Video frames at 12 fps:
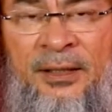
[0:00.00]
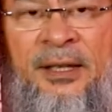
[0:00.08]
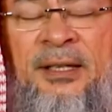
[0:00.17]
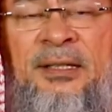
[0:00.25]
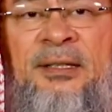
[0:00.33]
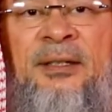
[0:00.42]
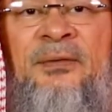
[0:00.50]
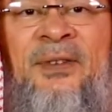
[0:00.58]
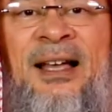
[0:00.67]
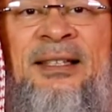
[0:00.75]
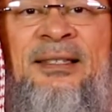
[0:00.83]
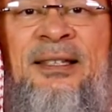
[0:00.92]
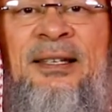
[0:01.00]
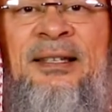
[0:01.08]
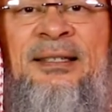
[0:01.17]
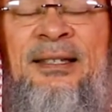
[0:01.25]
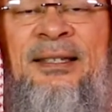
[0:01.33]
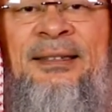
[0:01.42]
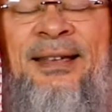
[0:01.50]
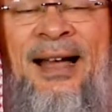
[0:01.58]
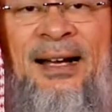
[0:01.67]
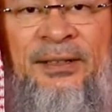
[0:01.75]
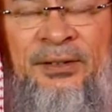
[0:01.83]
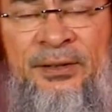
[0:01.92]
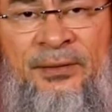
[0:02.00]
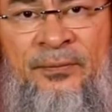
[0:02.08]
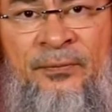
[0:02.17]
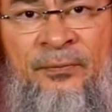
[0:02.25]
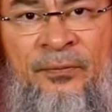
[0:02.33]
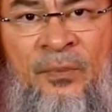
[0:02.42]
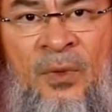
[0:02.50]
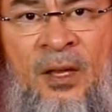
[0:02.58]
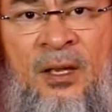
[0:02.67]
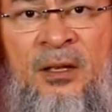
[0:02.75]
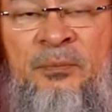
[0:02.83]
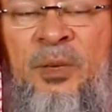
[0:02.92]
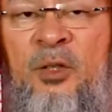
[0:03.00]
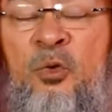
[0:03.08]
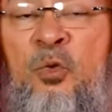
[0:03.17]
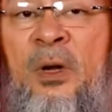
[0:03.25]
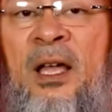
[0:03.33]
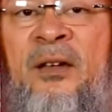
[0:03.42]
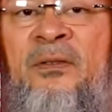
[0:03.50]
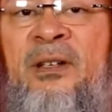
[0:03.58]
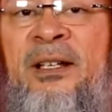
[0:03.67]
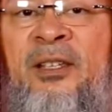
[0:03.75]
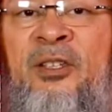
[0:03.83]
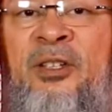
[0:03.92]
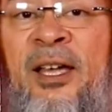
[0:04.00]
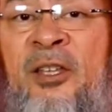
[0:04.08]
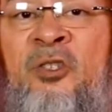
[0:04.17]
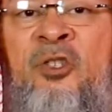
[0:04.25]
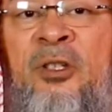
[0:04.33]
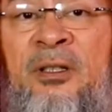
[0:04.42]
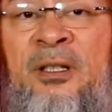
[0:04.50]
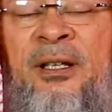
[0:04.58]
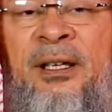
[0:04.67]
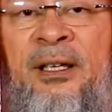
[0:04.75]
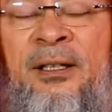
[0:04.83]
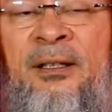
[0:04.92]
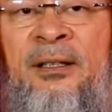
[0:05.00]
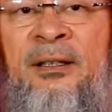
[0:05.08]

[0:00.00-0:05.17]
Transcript: his fasting is intact. But whoever intentionally